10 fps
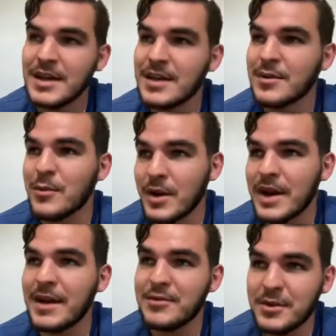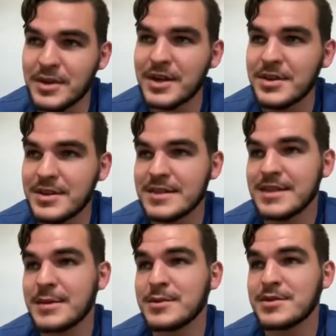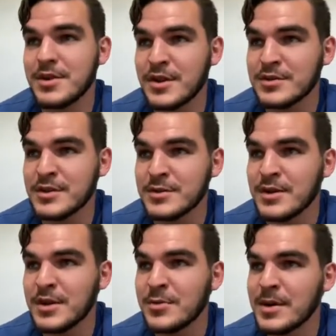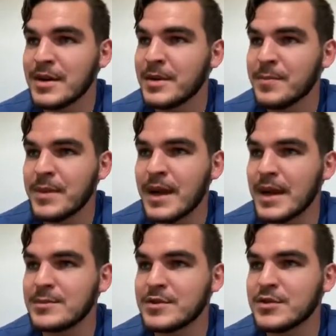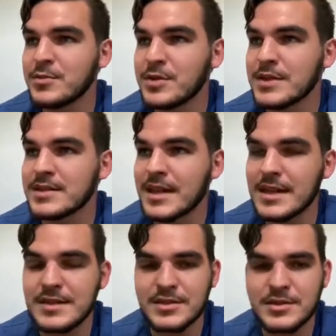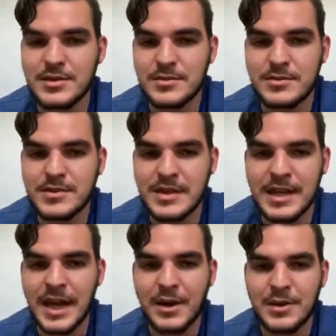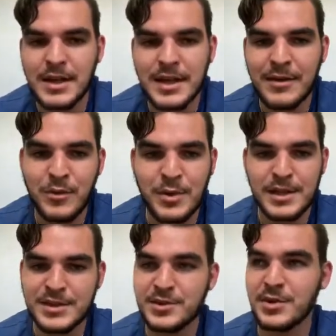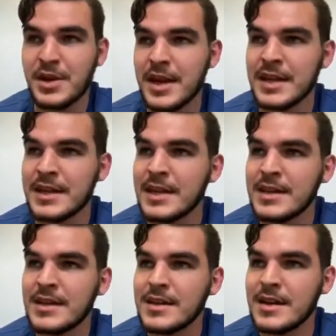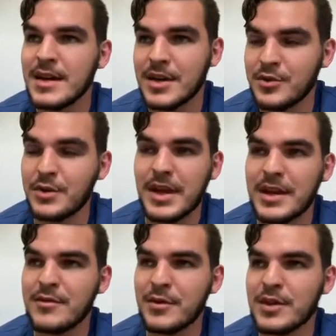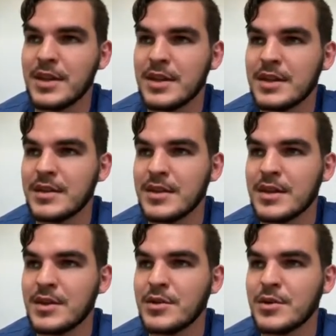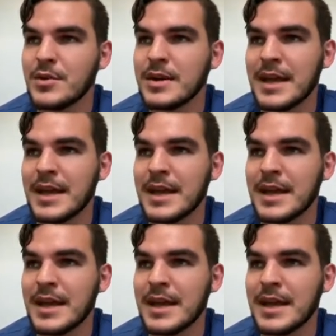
one after another in this game, which is also dope. I'm super excited to see how like everyone gets created creative with the new game